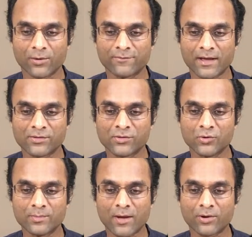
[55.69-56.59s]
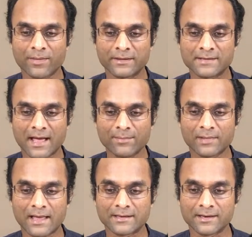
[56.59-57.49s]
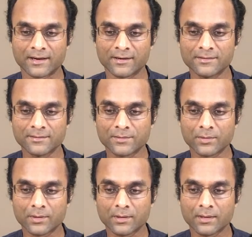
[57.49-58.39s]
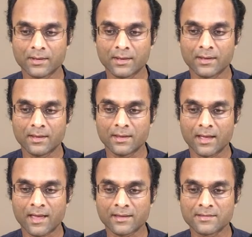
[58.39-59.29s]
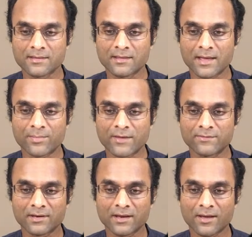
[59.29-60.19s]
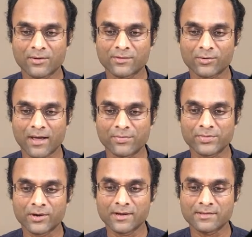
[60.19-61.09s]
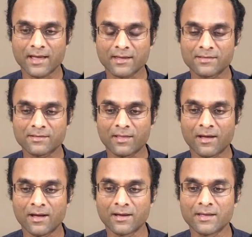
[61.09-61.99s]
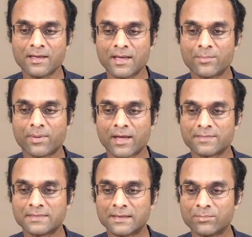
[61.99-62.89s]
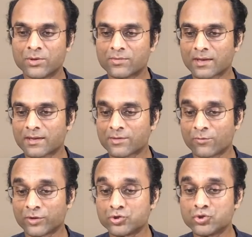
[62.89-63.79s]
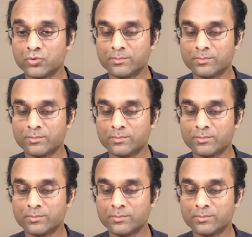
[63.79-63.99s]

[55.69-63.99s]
If I zoom out on the timeline here, I can see that my video is around 30 seconds long, but the music is over two